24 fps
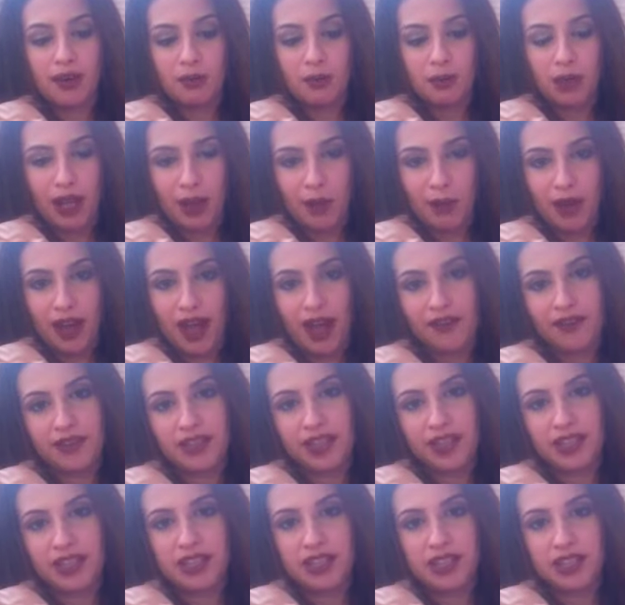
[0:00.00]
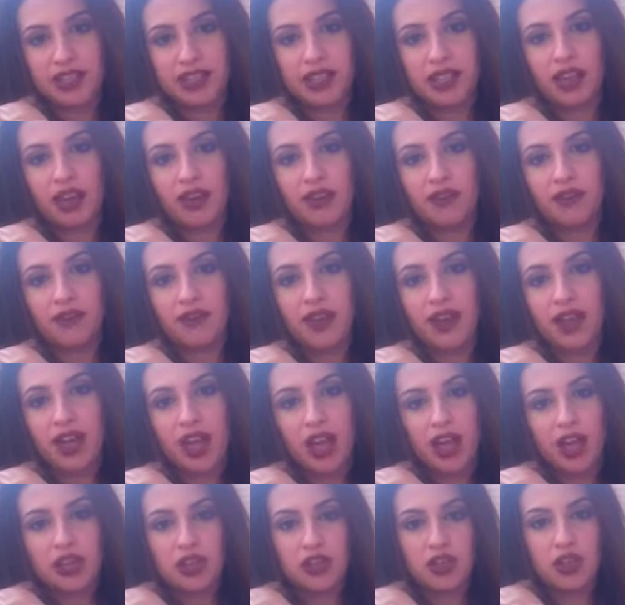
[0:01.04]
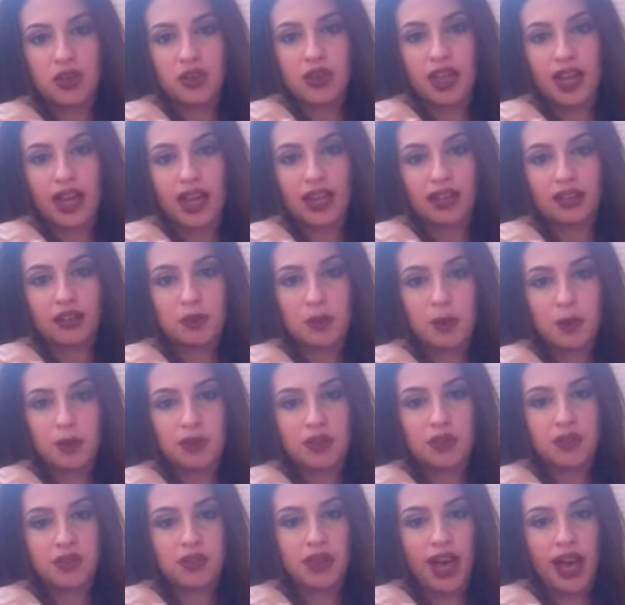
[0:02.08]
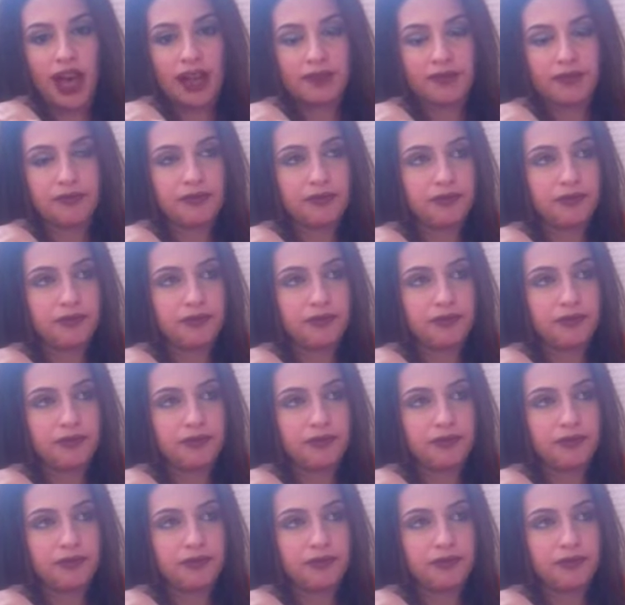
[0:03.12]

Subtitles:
when I would have kids and stuff. So yeah, we would do that.